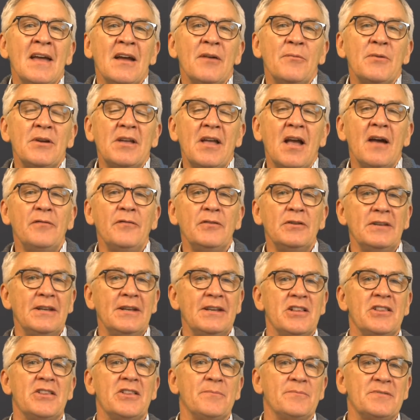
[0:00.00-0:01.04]
We covered
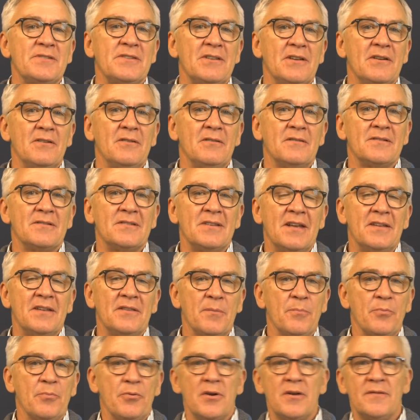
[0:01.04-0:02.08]
leadership skills in the
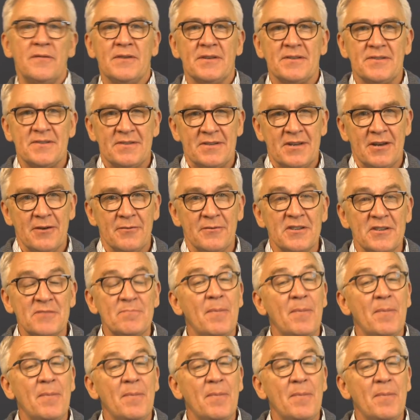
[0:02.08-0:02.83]
previous series,